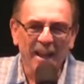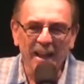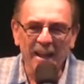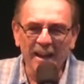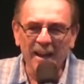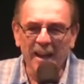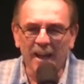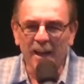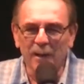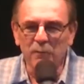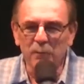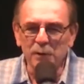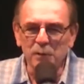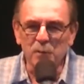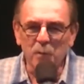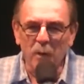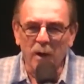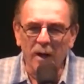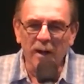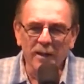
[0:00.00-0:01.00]
And I
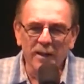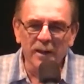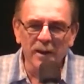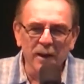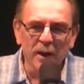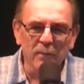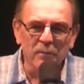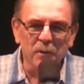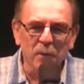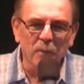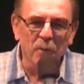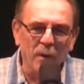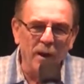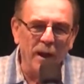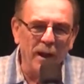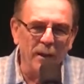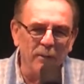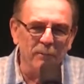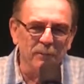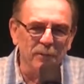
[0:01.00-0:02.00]
was walking up the
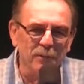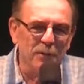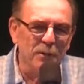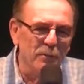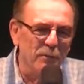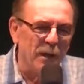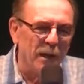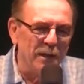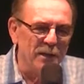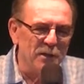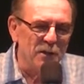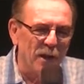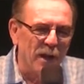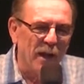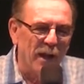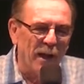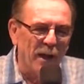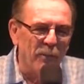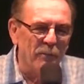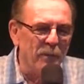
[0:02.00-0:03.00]
ramp to my
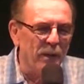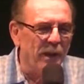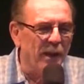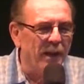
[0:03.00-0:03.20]
job,